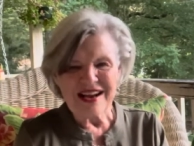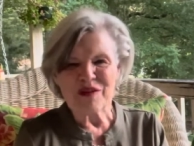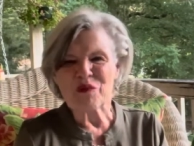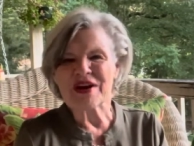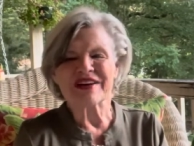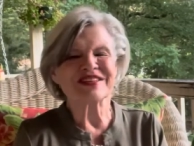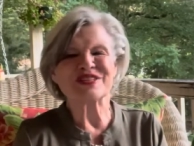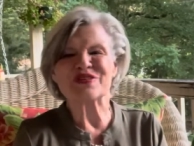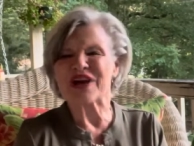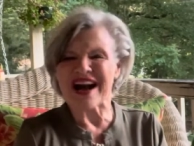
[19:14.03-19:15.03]
we're
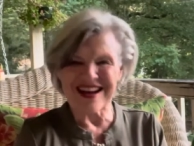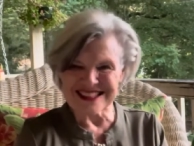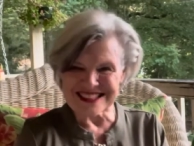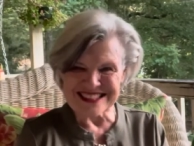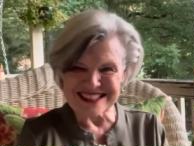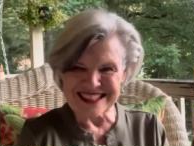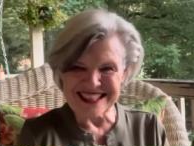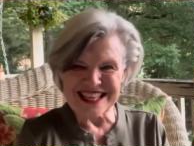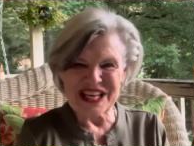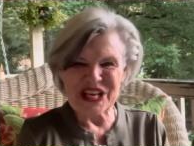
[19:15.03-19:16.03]
to
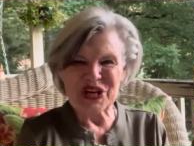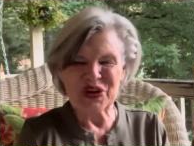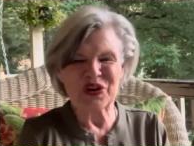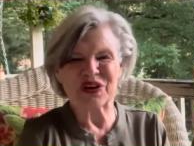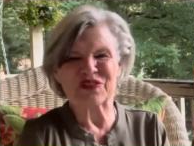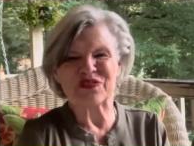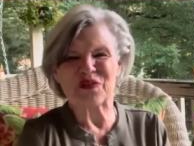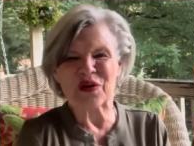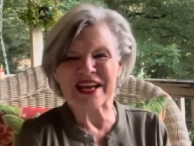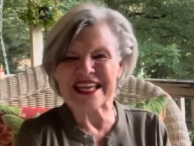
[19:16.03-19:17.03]
constantly look
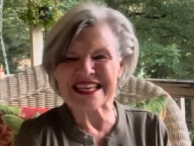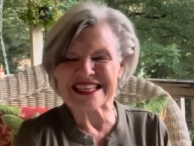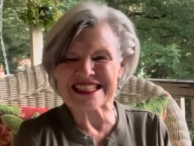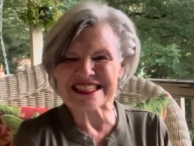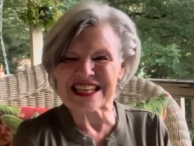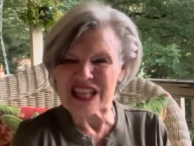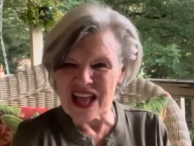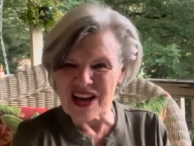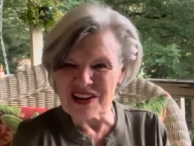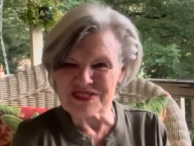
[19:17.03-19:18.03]
for his
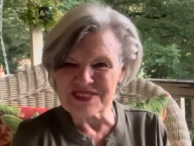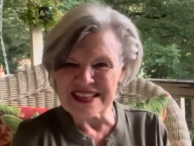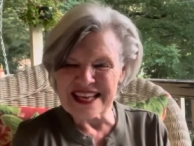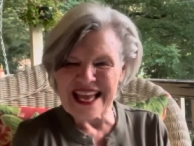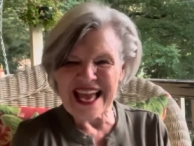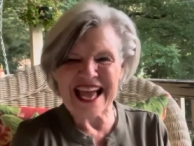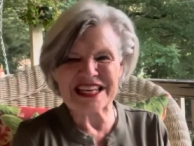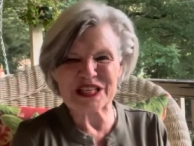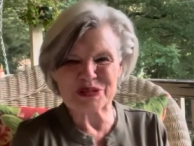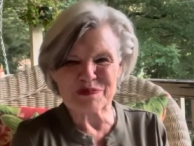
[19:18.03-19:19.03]
love and
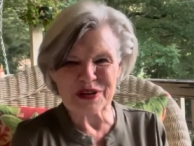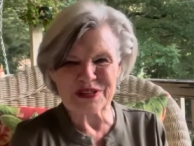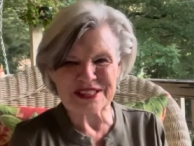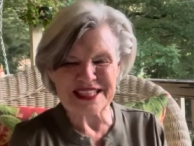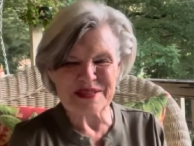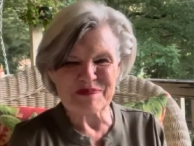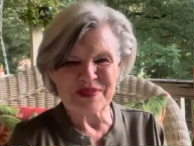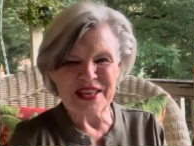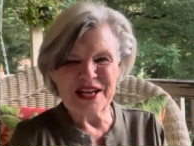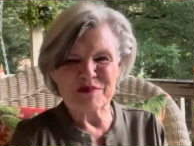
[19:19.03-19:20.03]
his mercy.
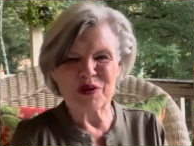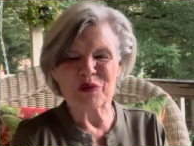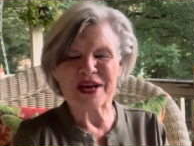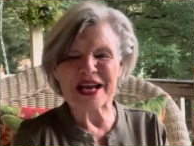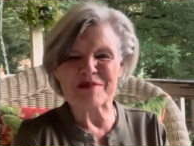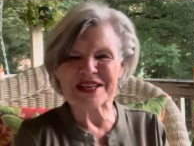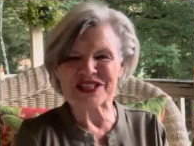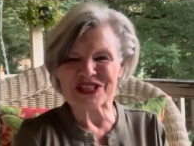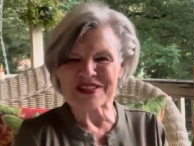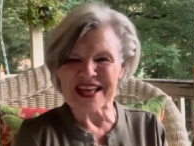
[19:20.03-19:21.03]
But when I
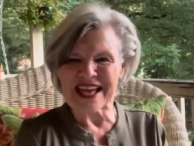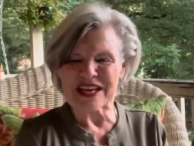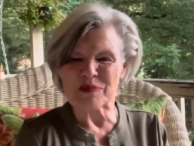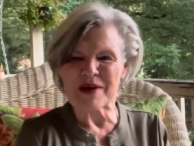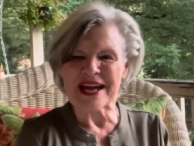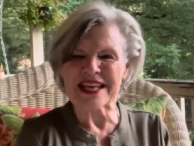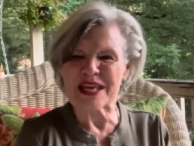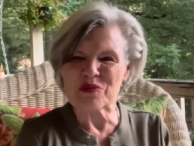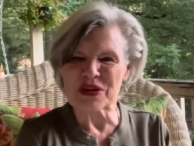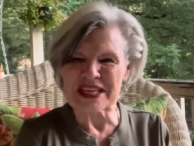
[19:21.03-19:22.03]
mentioned that about he
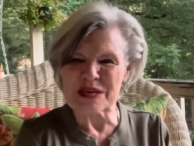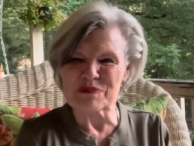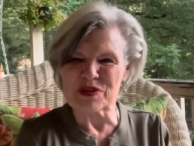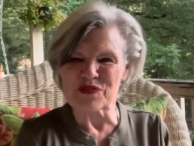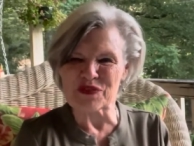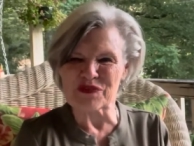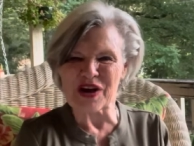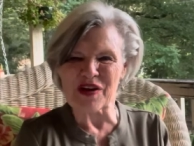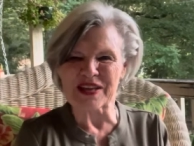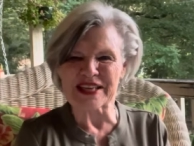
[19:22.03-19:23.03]
will keep you from
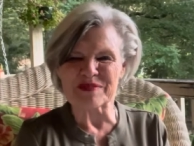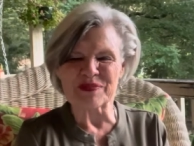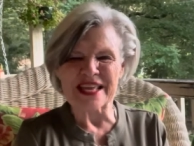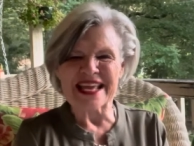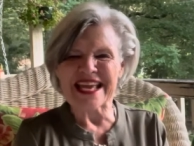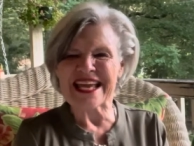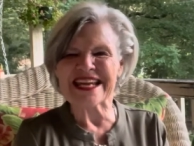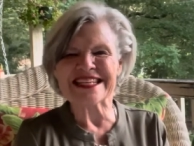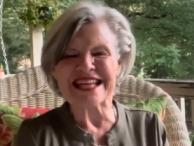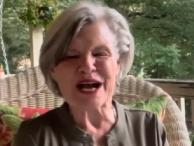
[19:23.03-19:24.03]
falling,
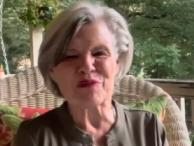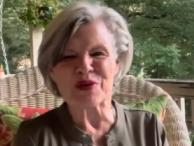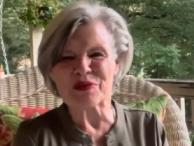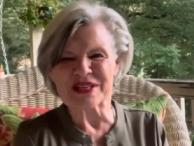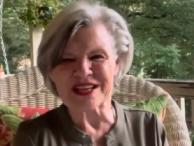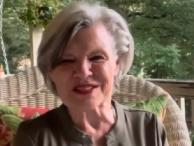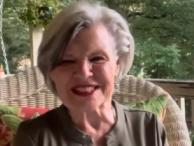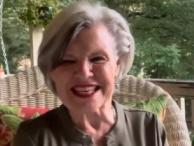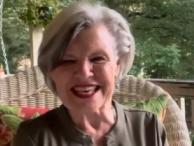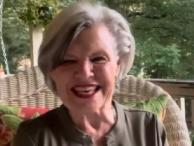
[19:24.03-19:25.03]
anytime we would go
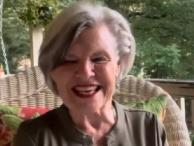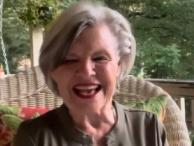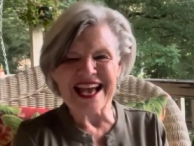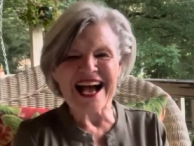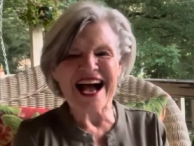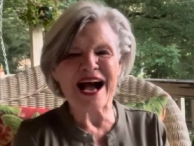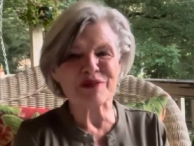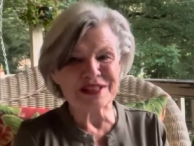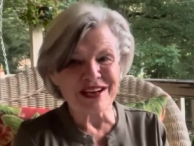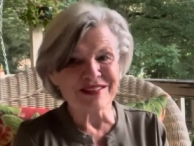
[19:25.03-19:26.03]
skiing, I
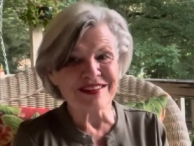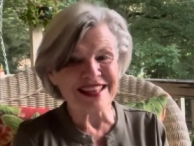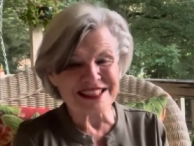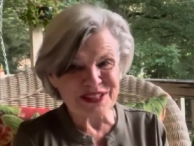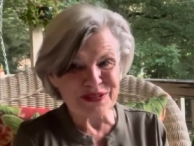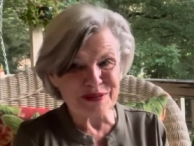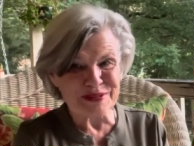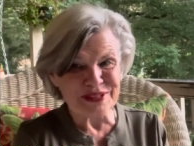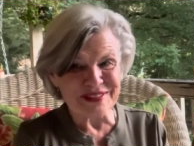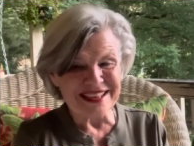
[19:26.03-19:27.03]
would go to that
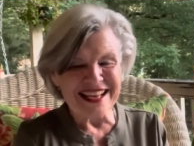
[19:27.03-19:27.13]
scripture.